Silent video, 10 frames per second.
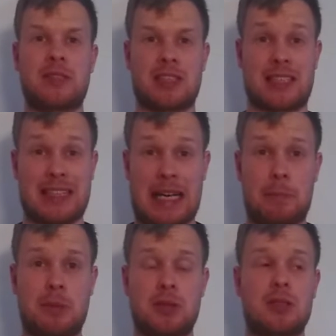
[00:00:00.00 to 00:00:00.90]
is a
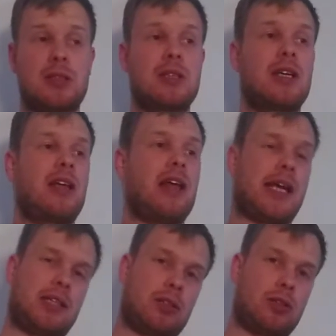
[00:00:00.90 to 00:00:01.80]
club
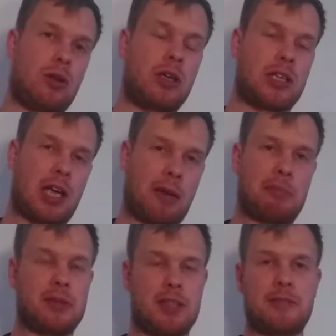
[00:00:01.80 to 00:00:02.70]
and not a
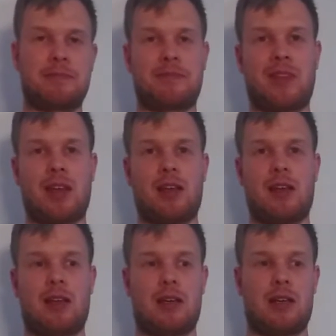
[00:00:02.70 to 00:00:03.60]
company,
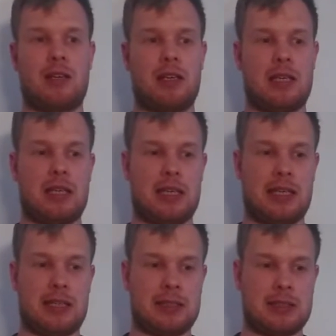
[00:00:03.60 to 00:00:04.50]

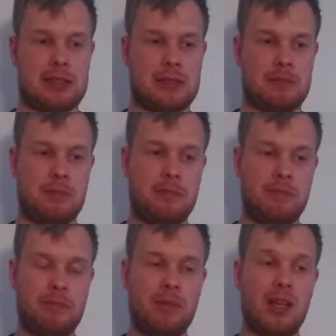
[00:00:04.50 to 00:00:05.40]
and
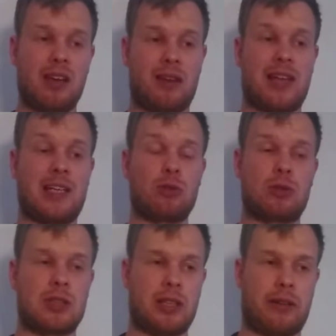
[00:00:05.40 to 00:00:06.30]
they
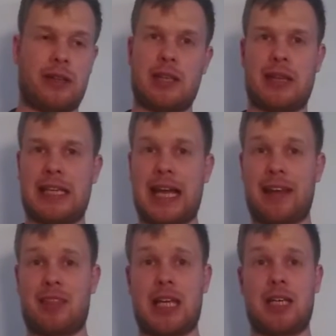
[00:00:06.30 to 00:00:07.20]
don't they
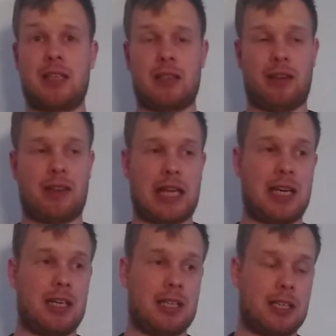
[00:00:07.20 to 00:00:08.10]
like
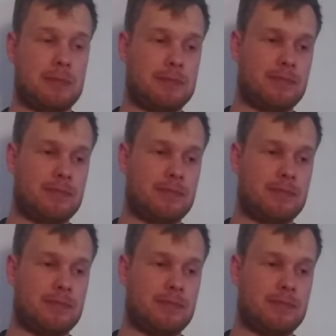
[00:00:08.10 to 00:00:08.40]
their